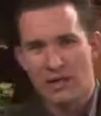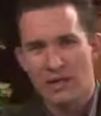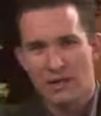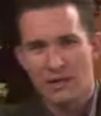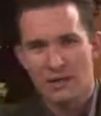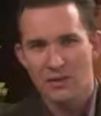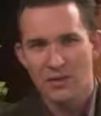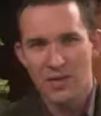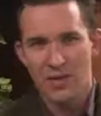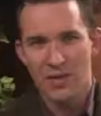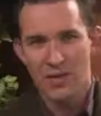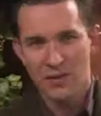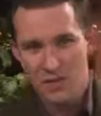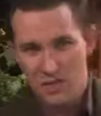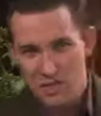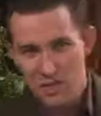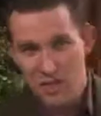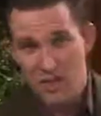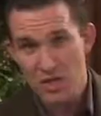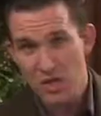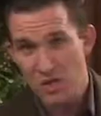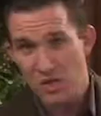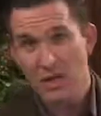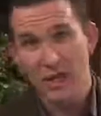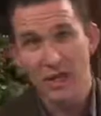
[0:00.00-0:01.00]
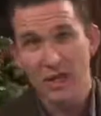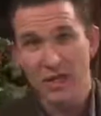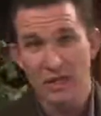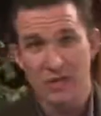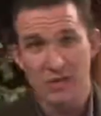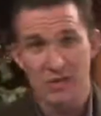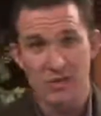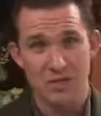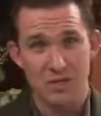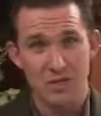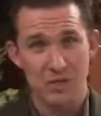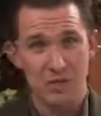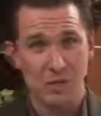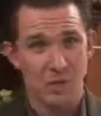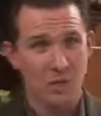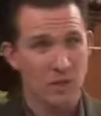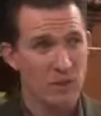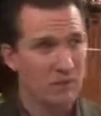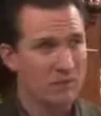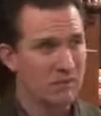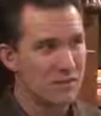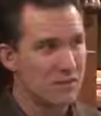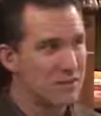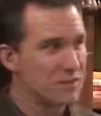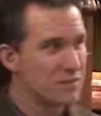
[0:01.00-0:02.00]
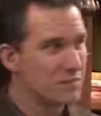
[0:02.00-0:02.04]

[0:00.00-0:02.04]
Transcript: that she or he deserves.